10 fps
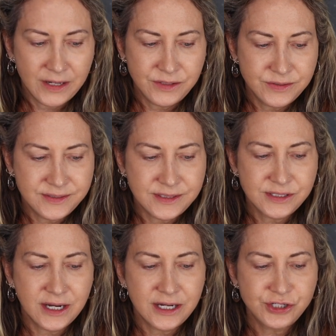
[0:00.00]
used the
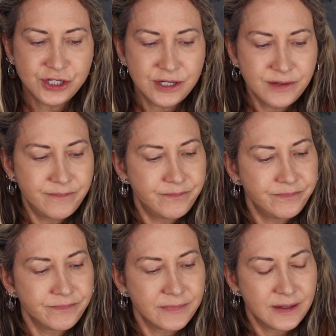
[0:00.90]
Tatcha
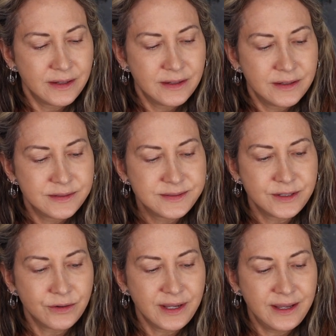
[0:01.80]

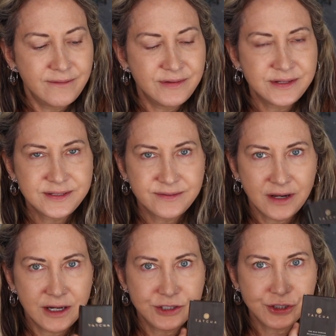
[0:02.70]
Silk Canvas
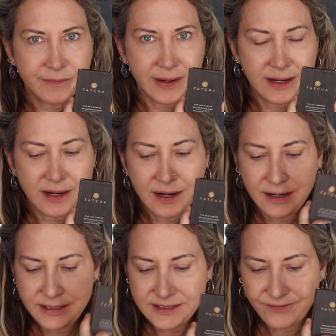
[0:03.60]
under my
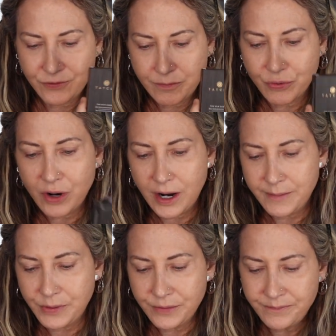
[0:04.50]
eyes for
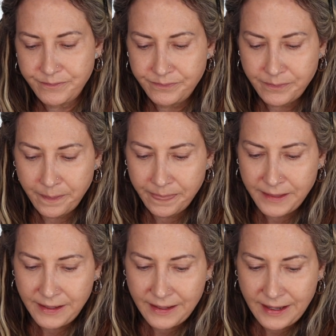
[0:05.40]
primer.
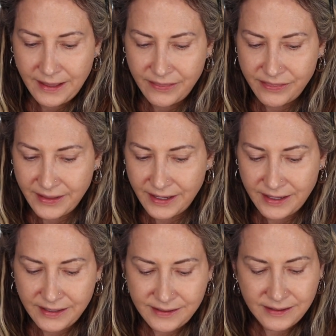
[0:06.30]
And
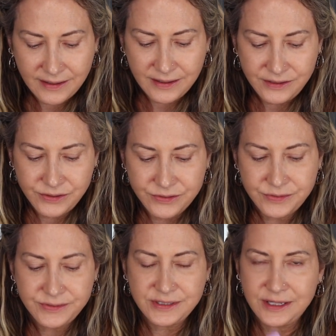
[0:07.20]
then I
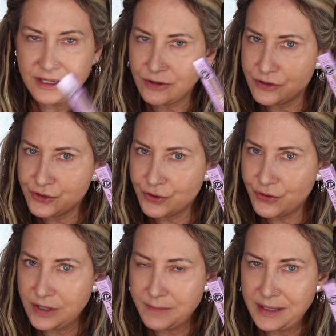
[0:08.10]
used the Ultra
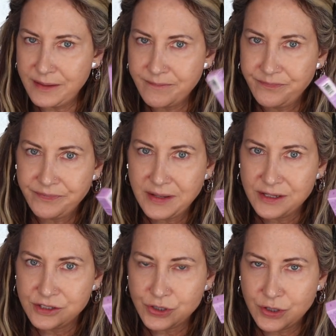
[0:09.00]
Creamy
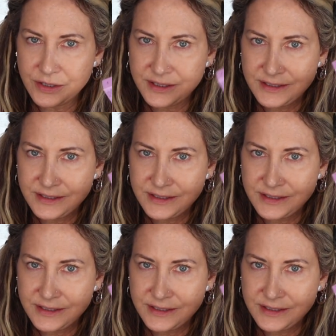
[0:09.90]
Tarte